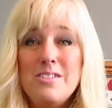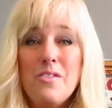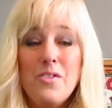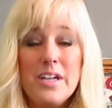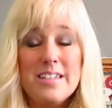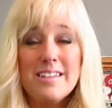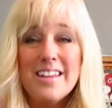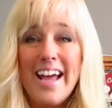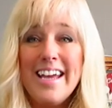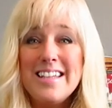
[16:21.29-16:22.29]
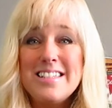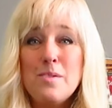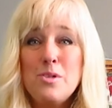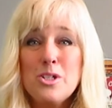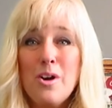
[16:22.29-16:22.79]
Don't forget to like and
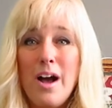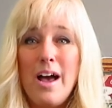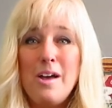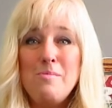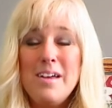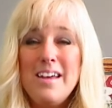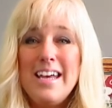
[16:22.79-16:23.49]
subscribe.